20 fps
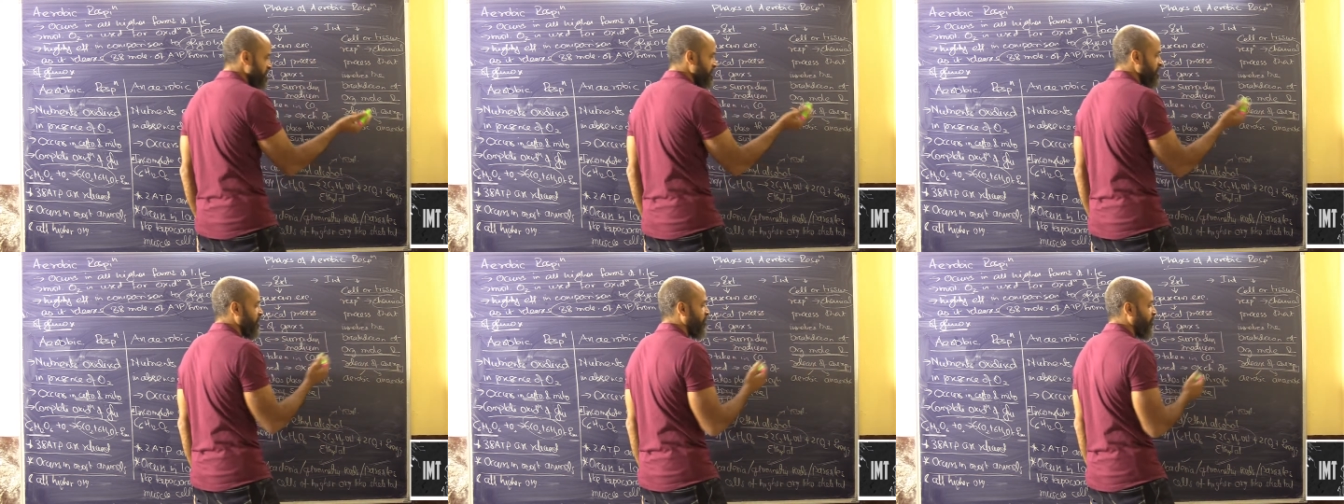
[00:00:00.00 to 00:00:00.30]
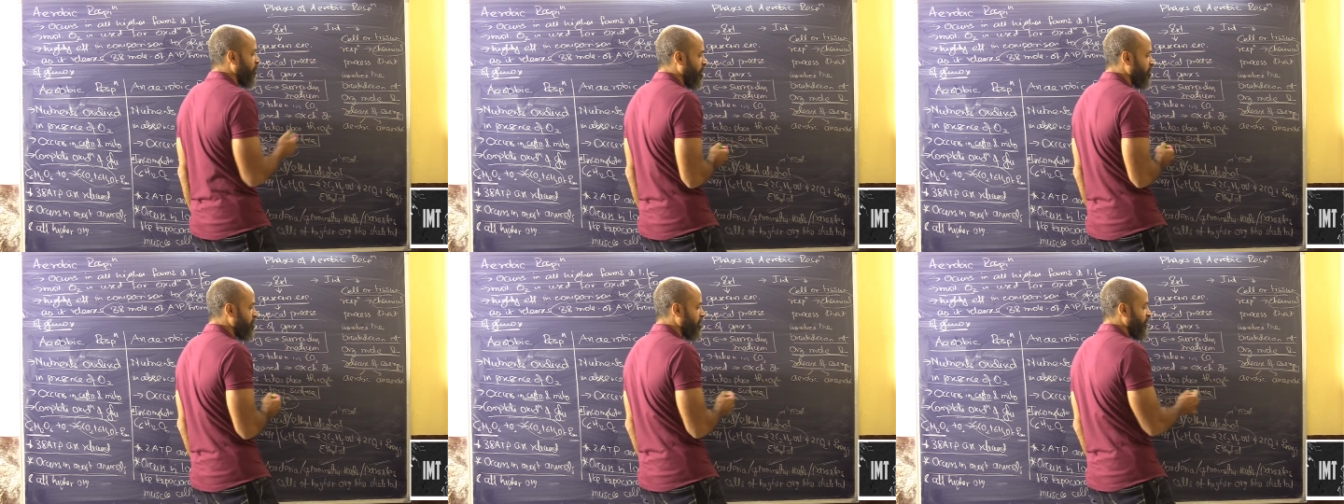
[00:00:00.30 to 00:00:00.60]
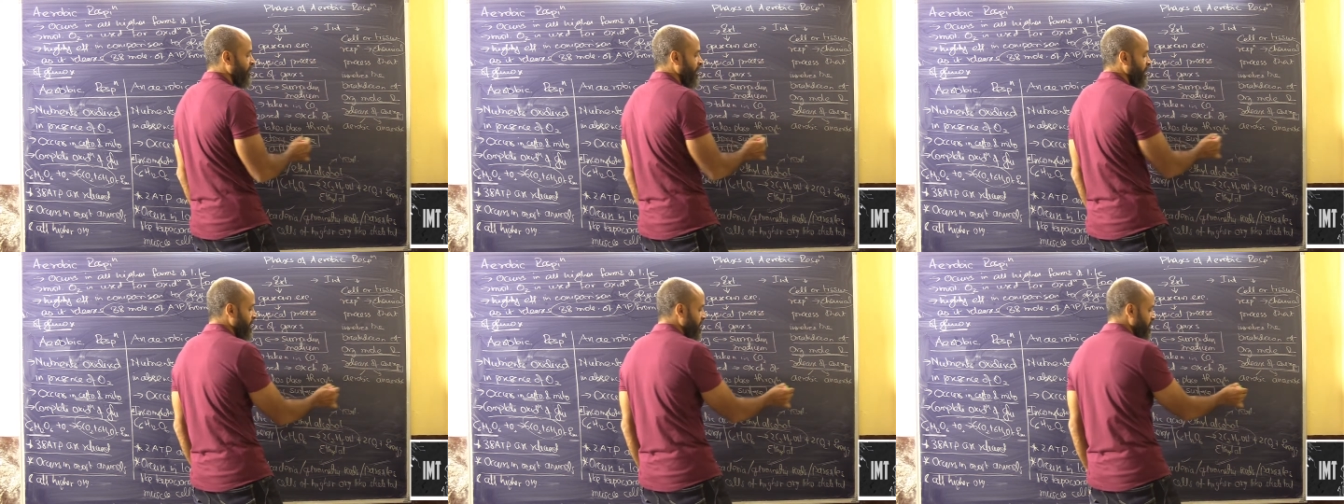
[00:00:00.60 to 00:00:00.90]
in the form of
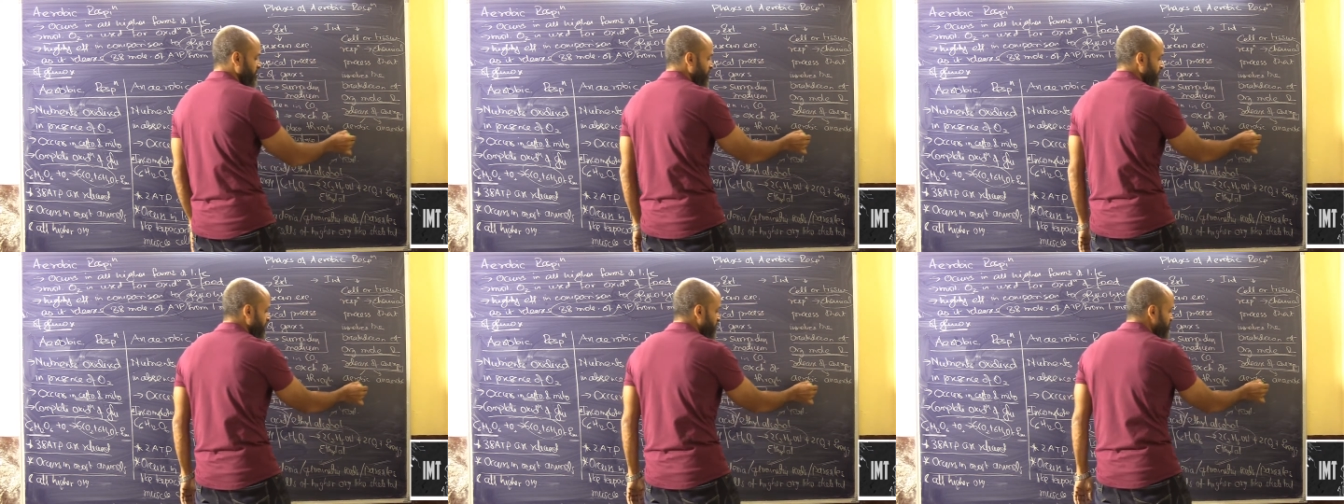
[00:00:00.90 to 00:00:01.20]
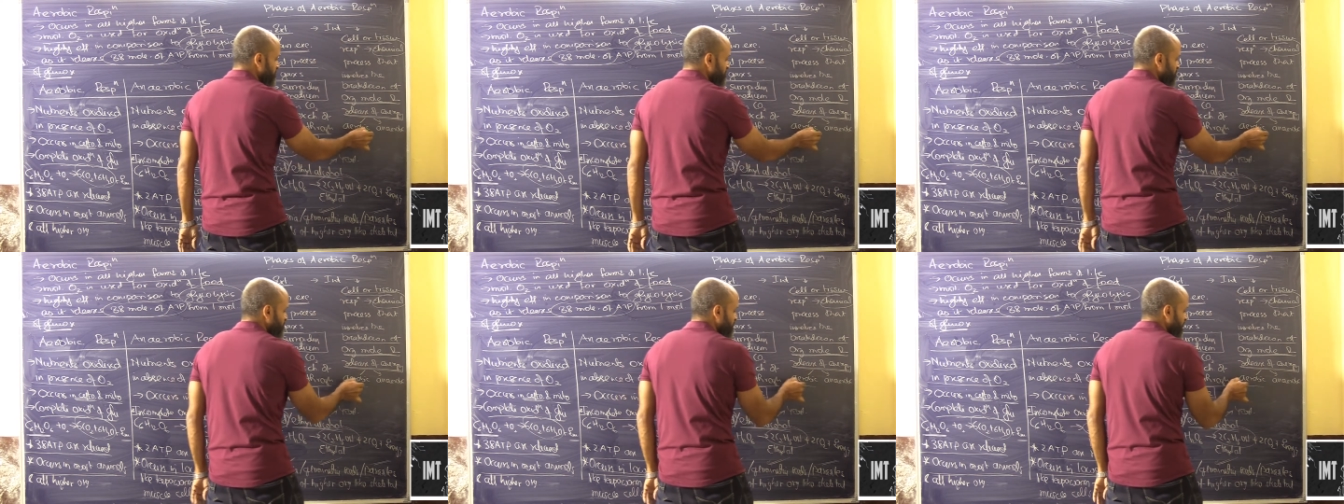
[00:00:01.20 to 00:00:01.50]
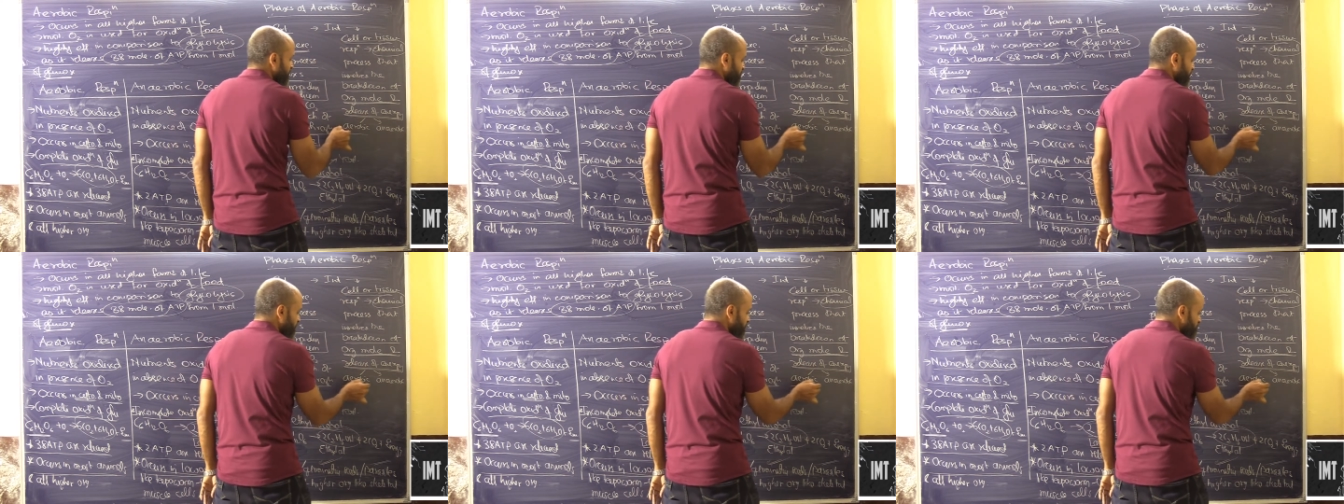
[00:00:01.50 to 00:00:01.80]
ATP.
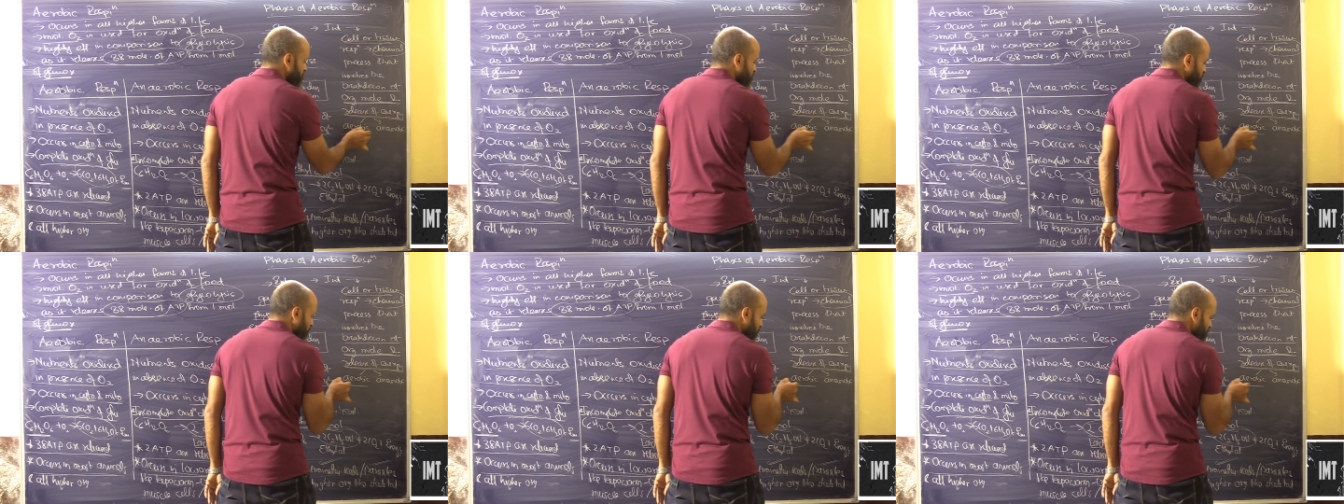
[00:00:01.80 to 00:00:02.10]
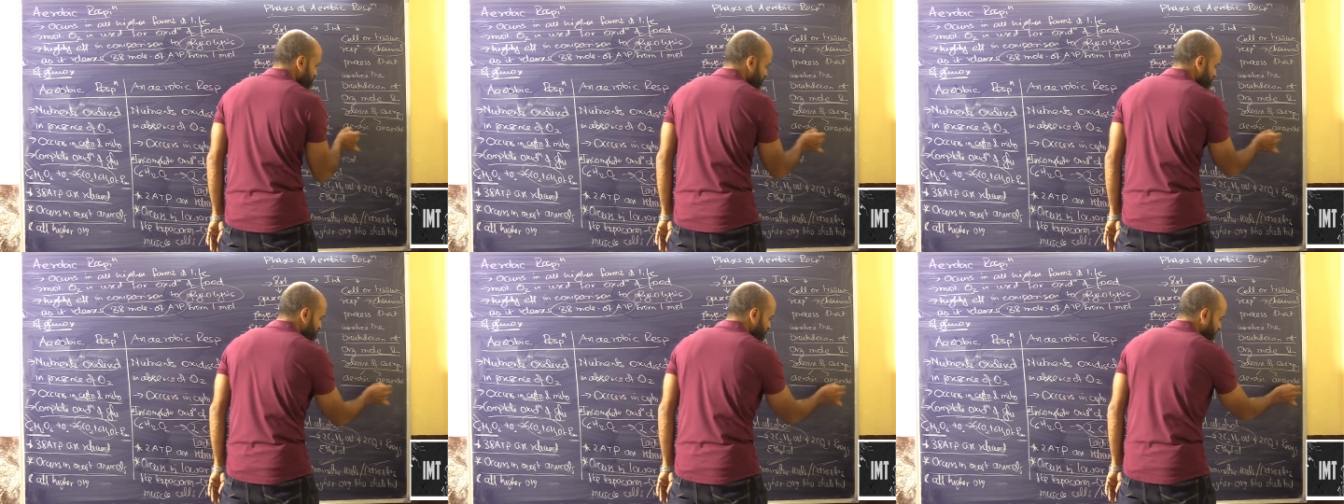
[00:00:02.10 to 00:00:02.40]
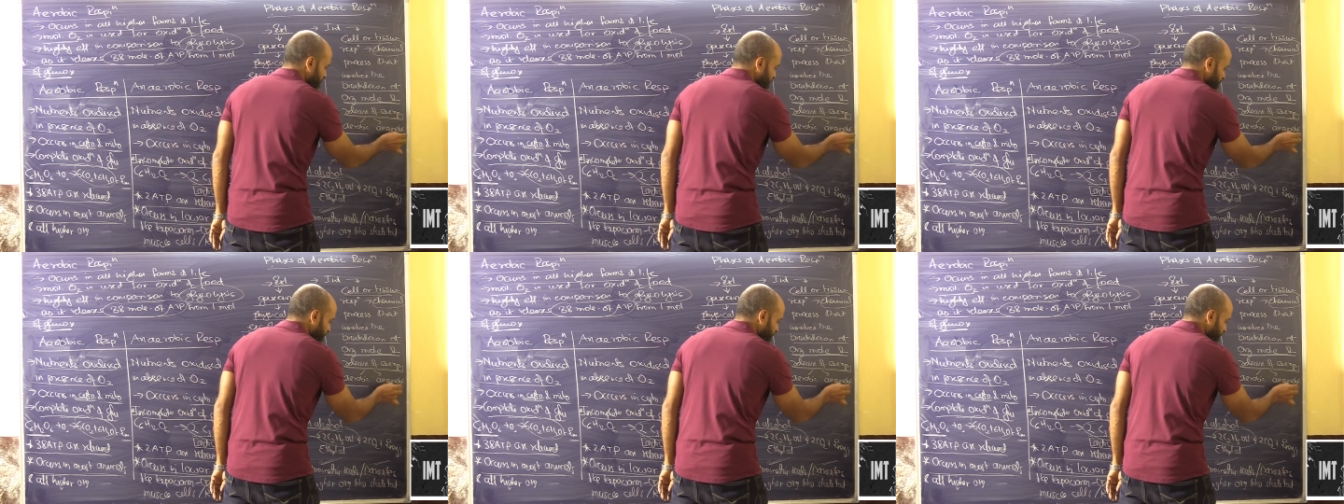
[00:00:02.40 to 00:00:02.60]
This process can